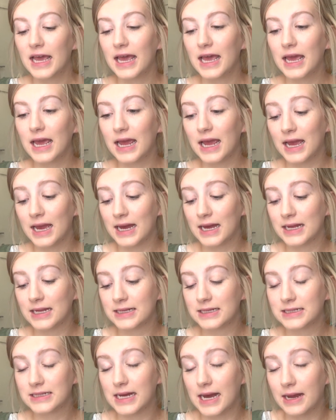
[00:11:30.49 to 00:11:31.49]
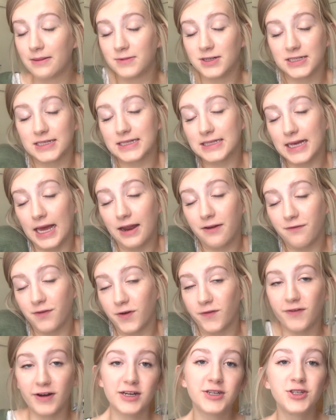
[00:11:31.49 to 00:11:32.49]
And I'm just excited
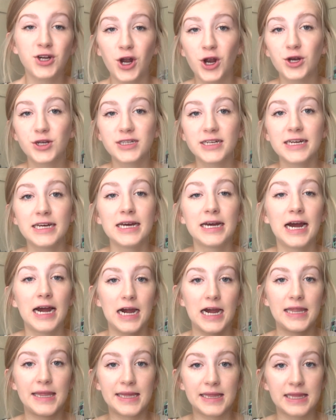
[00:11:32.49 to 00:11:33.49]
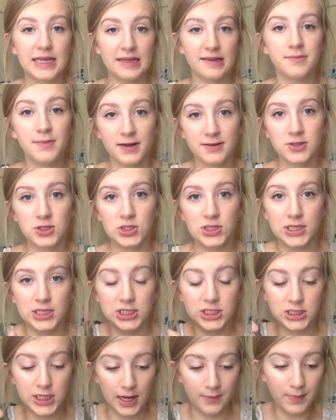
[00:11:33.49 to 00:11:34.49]
for a fresh start. I think this semester is
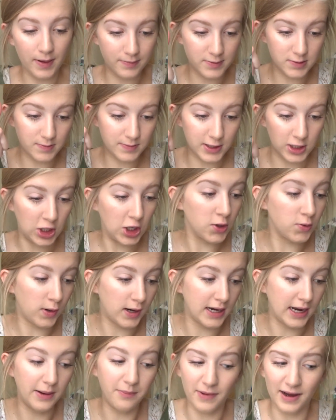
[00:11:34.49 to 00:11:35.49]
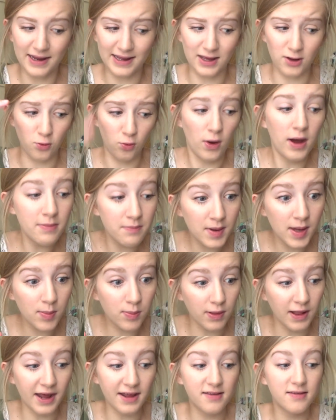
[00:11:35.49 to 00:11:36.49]
going to shape up to be a good one. I might get 1 B+,
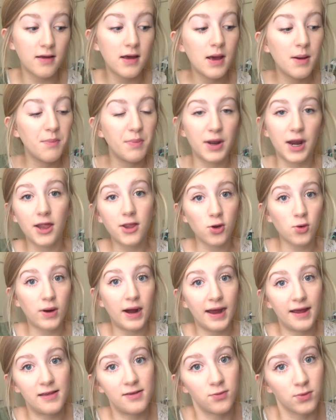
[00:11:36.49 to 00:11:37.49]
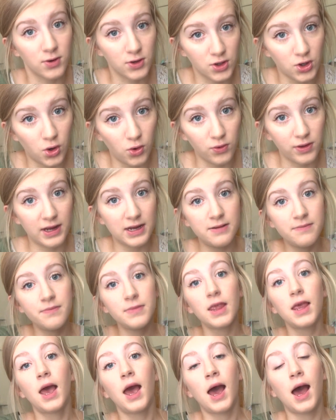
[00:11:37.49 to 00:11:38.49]
but otherwise we're golden.
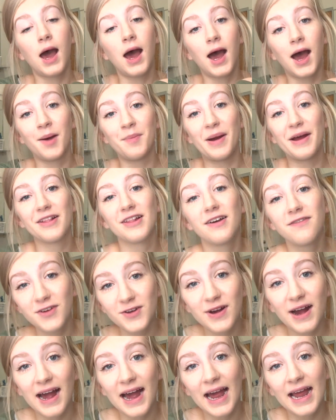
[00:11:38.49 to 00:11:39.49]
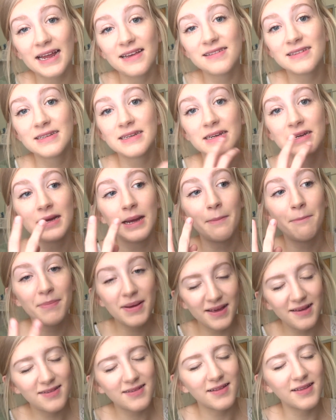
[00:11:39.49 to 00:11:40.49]
I love you guys.
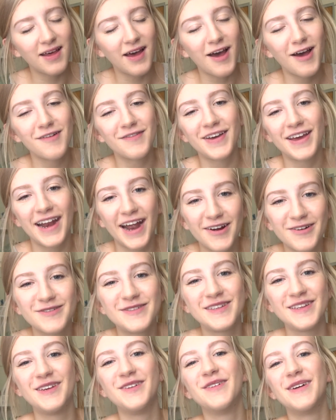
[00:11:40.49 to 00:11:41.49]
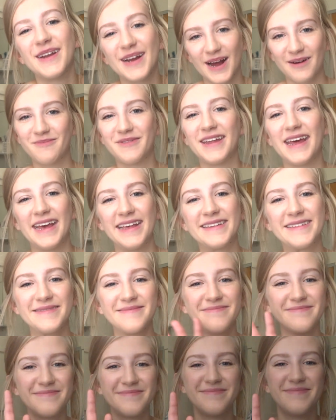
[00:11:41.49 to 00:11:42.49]
Peace and love, and I will see you in a couple days.
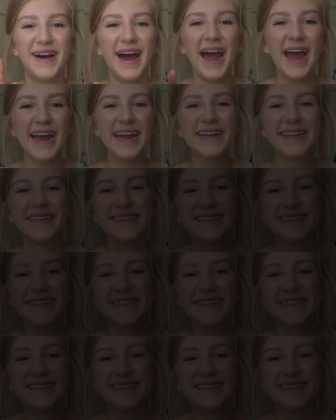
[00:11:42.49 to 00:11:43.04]
Bye!